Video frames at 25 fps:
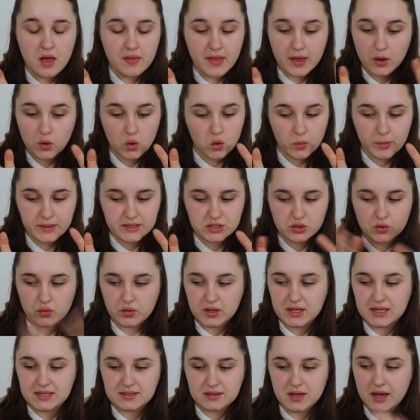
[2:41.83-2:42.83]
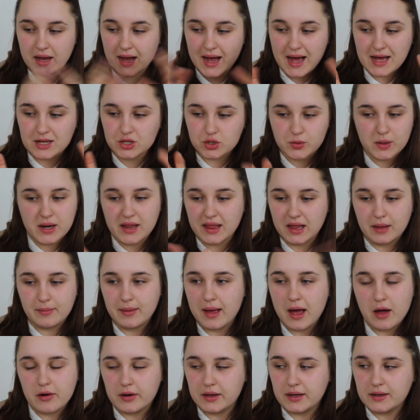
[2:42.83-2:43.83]
They always crease, I can't do anything
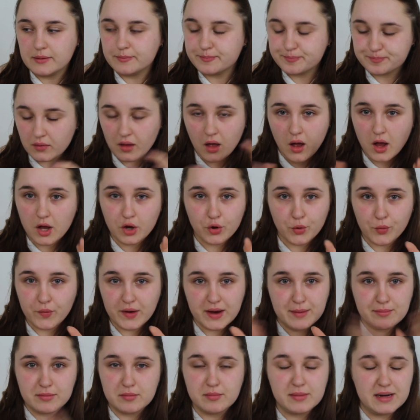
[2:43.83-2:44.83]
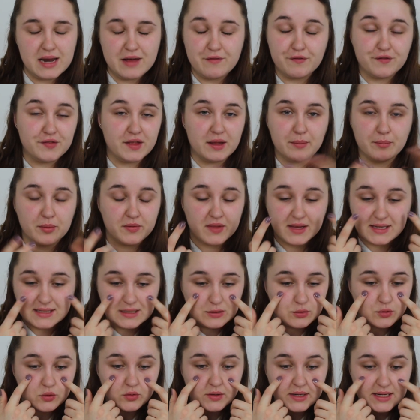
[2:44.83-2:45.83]
about it. I cream them and everything, but they
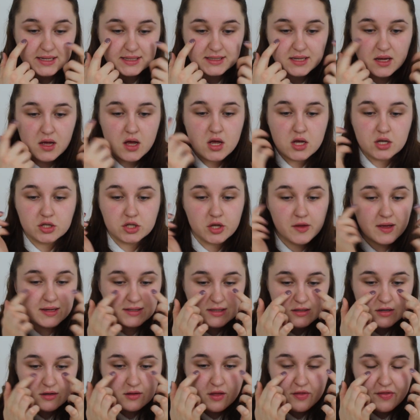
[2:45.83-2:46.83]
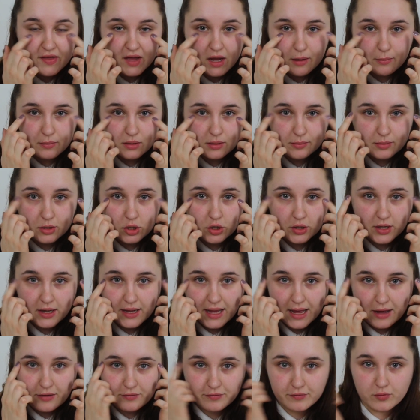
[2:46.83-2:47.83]
still crease, so that's another thing I'm going to be
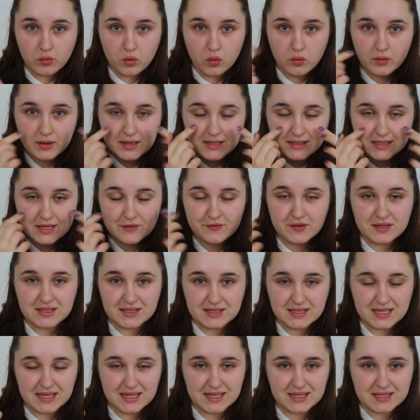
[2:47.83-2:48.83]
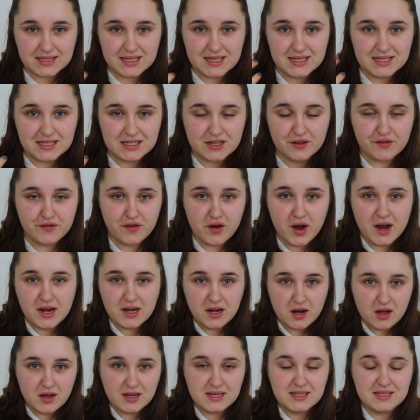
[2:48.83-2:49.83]
looking out for, is if it sinks into
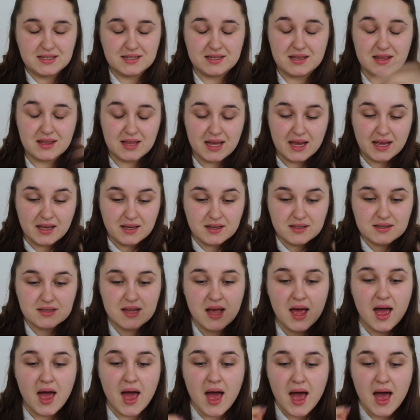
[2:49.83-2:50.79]
fine lines and things.